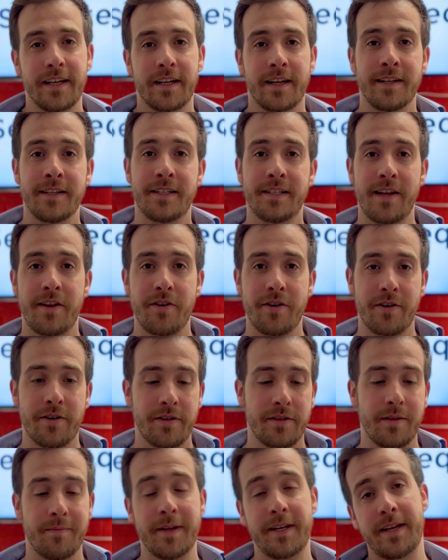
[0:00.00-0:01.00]
consider
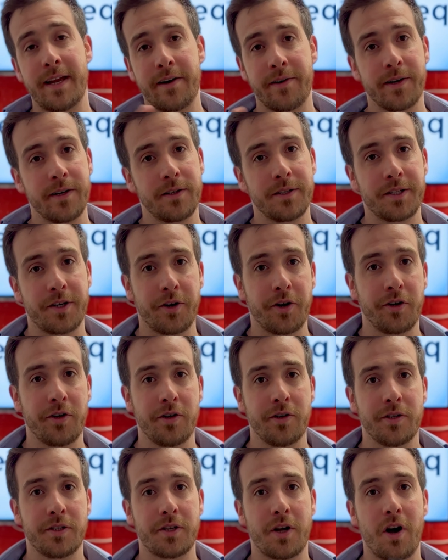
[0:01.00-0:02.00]
the materials that are
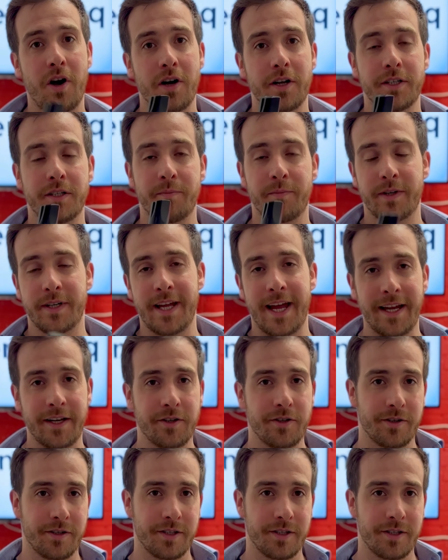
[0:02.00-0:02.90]
used to house and protect your